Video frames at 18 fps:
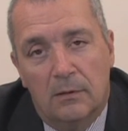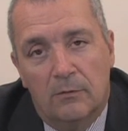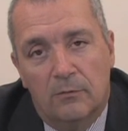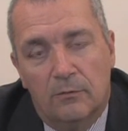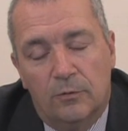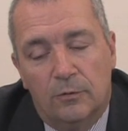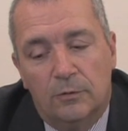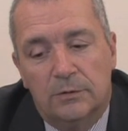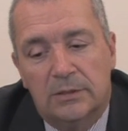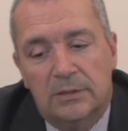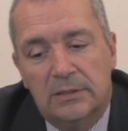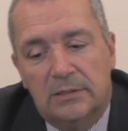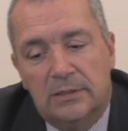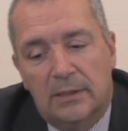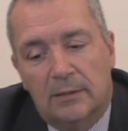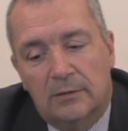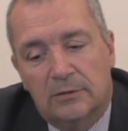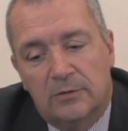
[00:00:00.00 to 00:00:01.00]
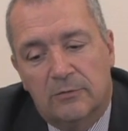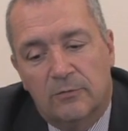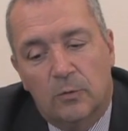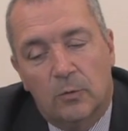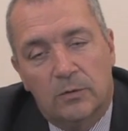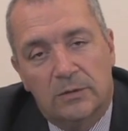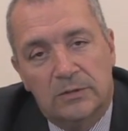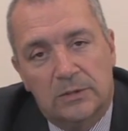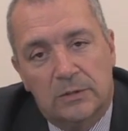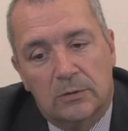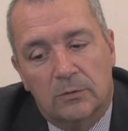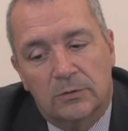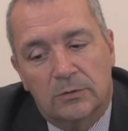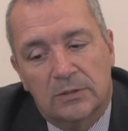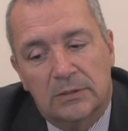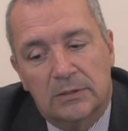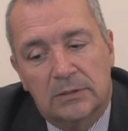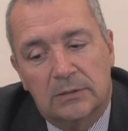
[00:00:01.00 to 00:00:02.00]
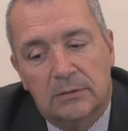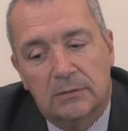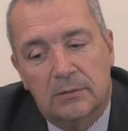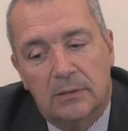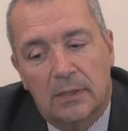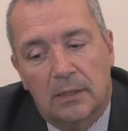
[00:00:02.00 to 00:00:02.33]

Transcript: Full details of all these courses